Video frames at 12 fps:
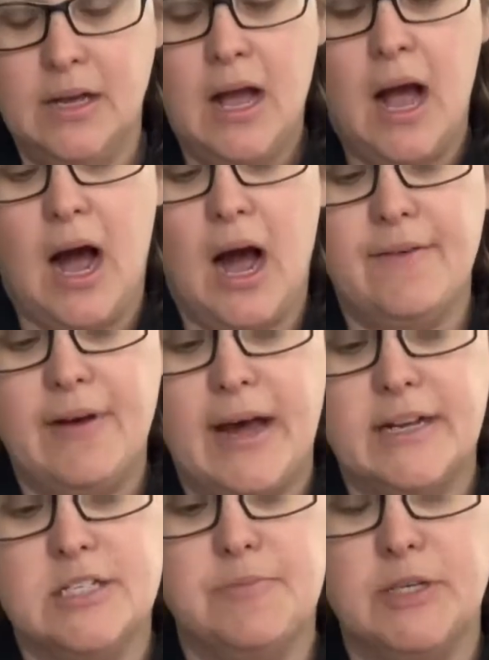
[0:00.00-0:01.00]
I've had
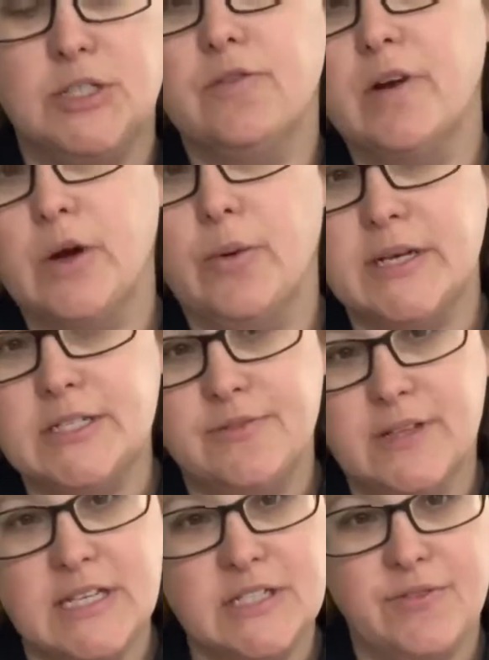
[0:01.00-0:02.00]
a special request for
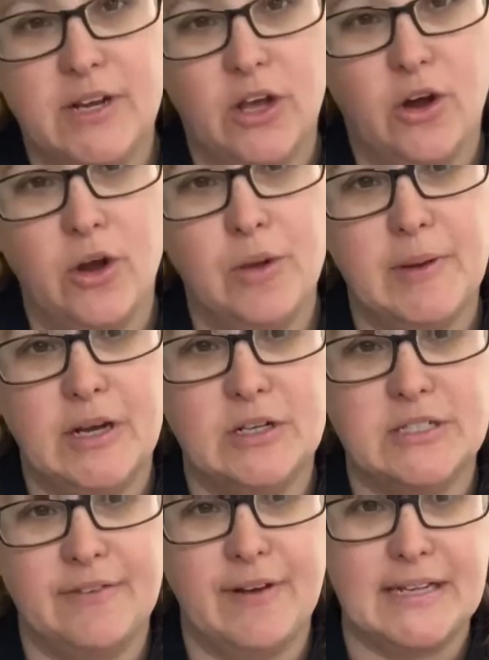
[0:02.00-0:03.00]
this video
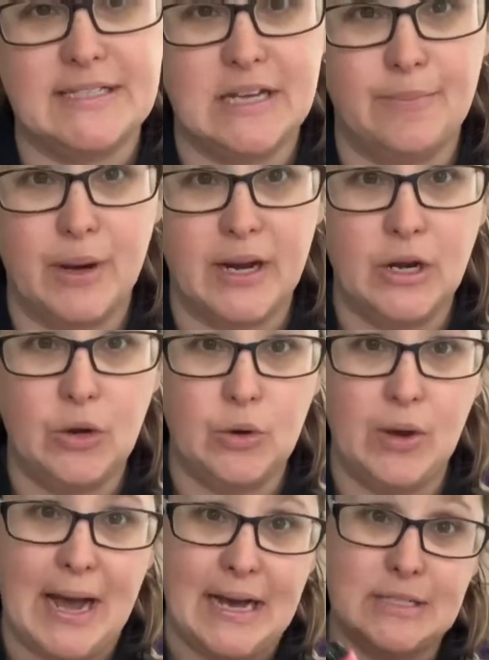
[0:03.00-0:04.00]
because I've had someone
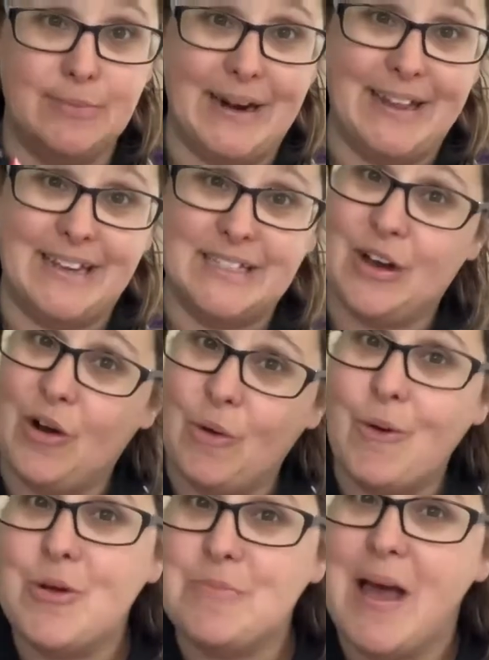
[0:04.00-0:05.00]
who has one of these at
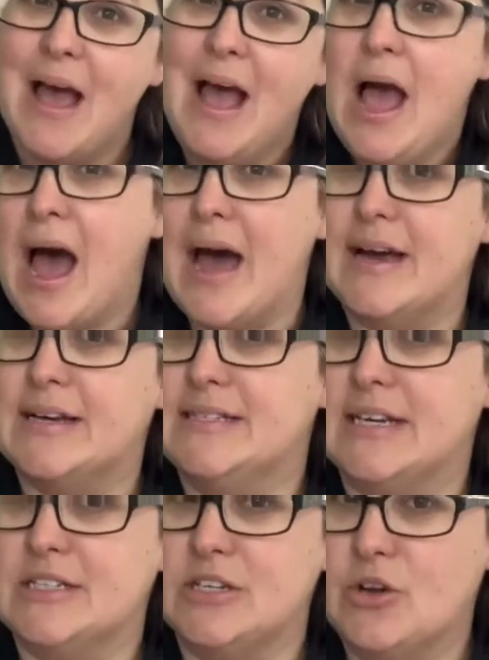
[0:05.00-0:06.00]
home and
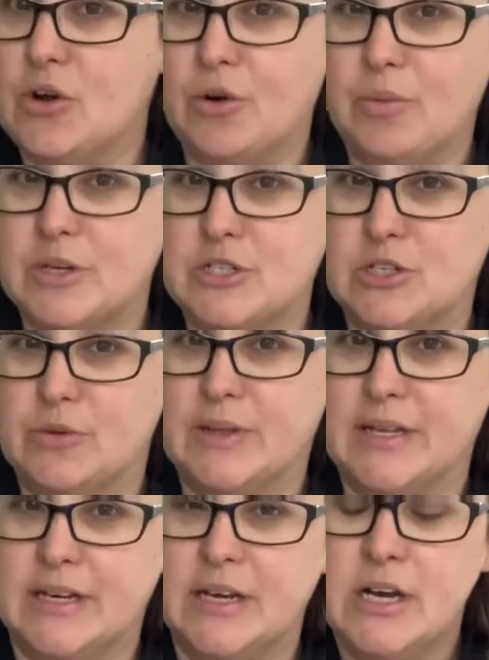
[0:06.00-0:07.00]
doesn't know what to do with
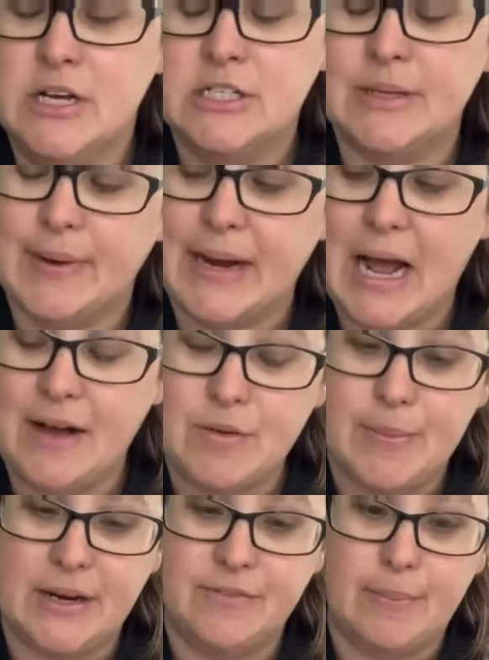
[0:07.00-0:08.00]
it. So we're going to have a
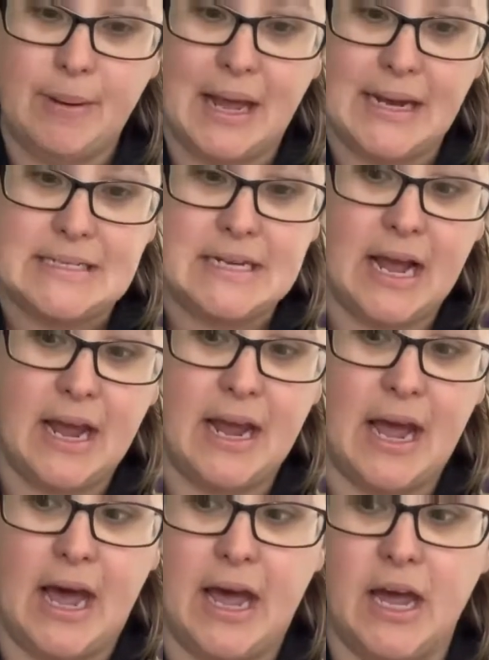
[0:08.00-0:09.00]
bit of a play
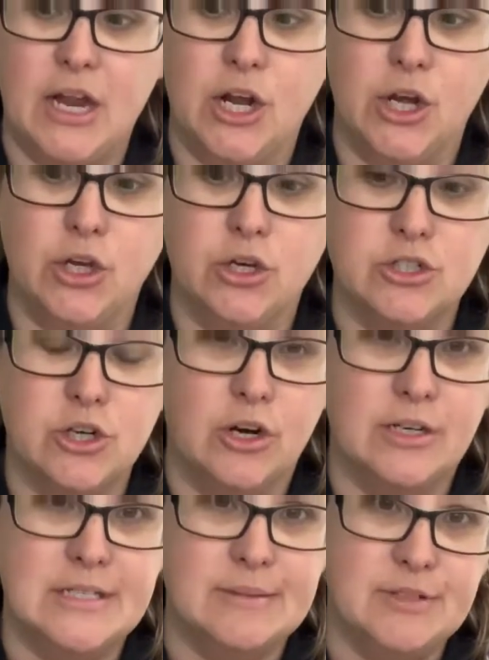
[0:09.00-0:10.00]
today and use it
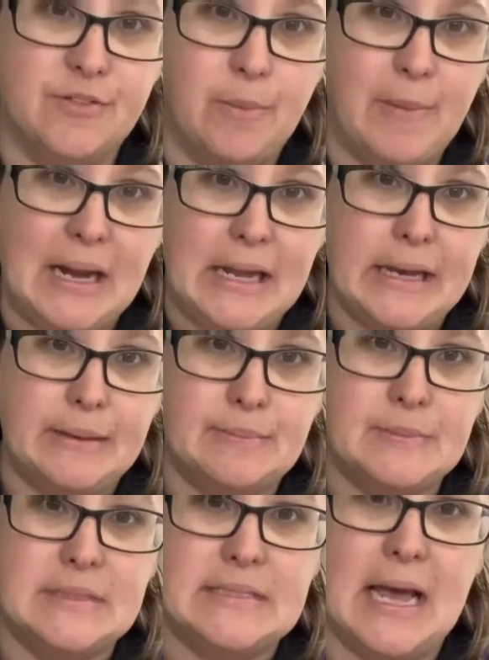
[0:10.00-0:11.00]
on some different
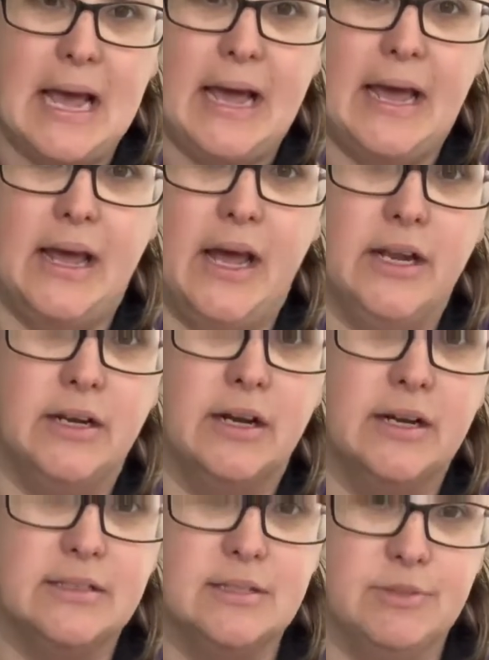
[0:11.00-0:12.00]
mediums
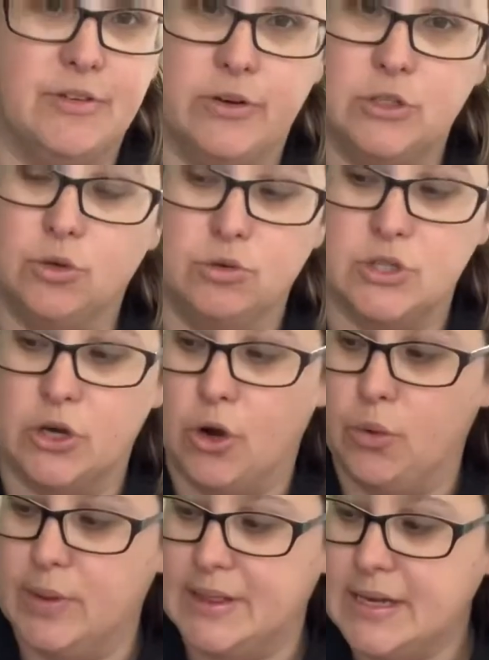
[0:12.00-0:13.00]
and some different tools that
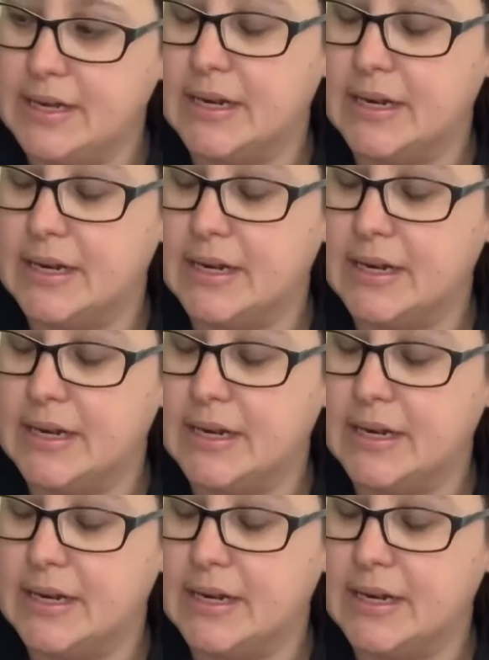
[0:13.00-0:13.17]
go with it.